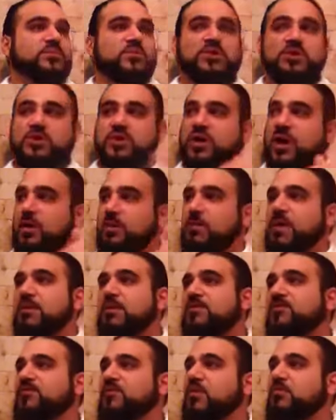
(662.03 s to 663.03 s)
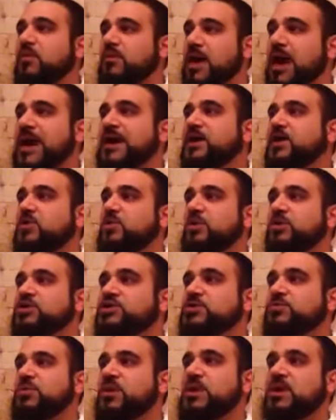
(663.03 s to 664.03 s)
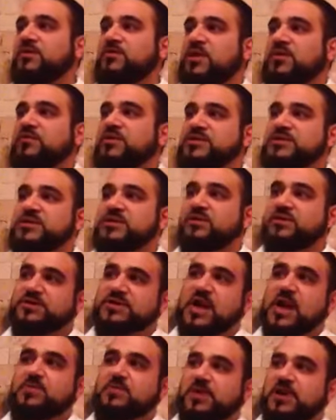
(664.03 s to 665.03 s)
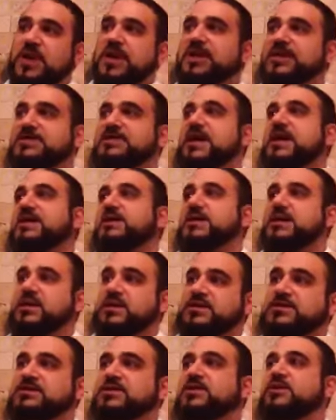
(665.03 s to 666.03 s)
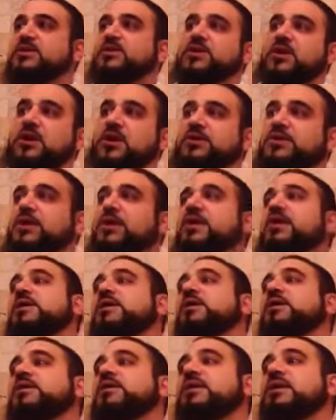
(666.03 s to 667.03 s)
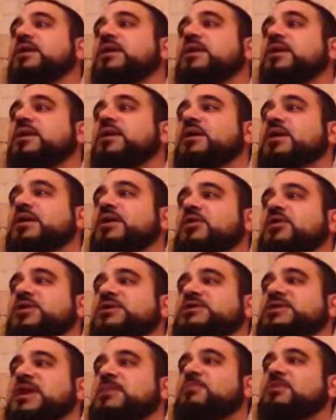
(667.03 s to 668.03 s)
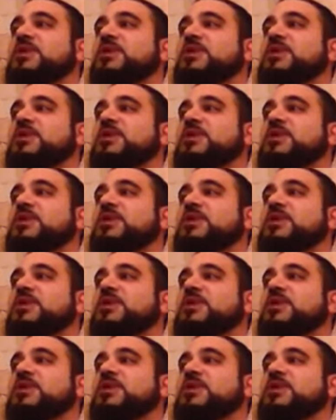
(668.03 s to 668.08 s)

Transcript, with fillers: You're coming from idol worshipping of every single type. You're not exactly considered on the same